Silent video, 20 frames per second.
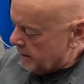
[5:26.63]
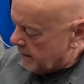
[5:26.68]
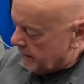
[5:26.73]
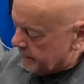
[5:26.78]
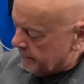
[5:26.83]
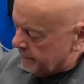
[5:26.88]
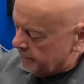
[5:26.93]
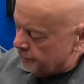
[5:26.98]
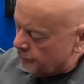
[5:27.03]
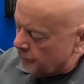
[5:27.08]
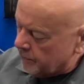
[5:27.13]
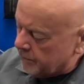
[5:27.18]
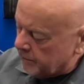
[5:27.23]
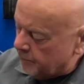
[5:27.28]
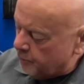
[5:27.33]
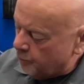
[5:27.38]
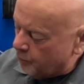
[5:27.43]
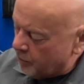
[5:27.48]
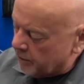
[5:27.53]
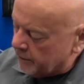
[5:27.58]
I didn't
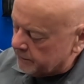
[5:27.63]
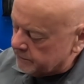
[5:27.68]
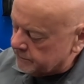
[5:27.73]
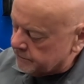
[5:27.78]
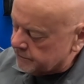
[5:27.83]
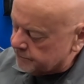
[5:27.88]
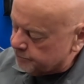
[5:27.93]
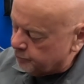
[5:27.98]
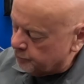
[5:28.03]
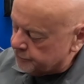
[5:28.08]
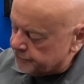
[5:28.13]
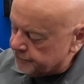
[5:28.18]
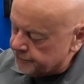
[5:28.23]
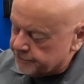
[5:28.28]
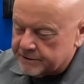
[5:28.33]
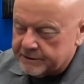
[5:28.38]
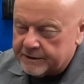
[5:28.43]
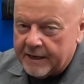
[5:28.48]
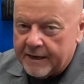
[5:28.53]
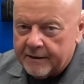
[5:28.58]
really want to just put your
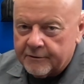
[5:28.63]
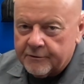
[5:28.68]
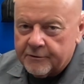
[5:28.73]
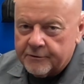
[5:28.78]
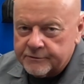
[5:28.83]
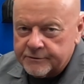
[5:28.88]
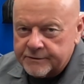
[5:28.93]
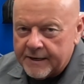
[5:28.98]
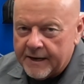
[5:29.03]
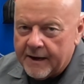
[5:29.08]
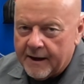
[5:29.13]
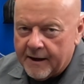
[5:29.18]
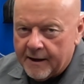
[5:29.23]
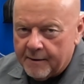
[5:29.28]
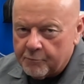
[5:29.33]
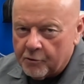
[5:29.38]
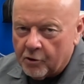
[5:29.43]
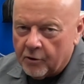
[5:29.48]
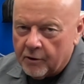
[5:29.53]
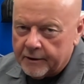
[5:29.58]
standard
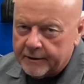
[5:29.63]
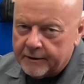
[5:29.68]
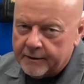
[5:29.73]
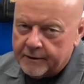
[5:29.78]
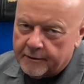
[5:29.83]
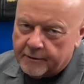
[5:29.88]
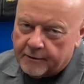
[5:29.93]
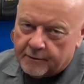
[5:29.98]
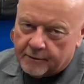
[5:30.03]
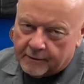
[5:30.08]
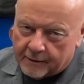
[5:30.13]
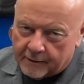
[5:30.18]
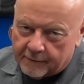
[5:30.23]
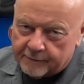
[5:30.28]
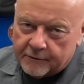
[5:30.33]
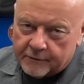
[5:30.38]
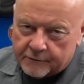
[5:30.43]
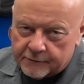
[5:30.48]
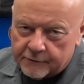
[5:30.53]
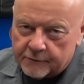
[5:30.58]
tab on here and
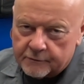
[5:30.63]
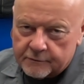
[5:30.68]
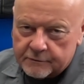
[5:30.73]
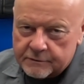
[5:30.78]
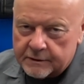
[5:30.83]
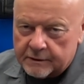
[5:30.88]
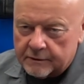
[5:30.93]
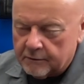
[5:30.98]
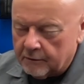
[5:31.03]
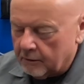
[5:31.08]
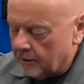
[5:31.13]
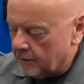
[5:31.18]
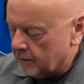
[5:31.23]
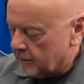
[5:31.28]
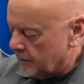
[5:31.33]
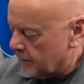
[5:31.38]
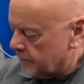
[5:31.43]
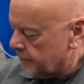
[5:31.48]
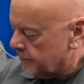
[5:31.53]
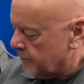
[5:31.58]
have the turn signal
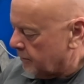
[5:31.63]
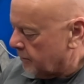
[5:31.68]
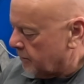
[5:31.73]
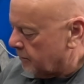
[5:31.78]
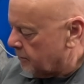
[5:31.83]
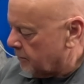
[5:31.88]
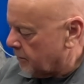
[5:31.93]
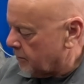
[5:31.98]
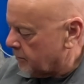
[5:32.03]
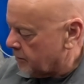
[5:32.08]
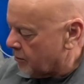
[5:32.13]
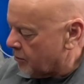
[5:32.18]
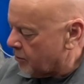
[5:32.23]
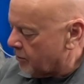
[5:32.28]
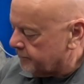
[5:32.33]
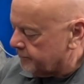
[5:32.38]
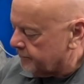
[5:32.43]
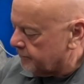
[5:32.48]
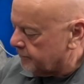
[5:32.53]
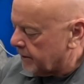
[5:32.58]
hung
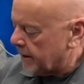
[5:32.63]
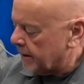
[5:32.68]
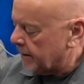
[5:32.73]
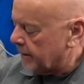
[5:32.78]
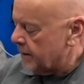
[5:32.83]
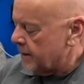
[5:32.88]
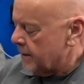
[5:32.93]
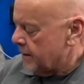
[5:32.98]
off of it.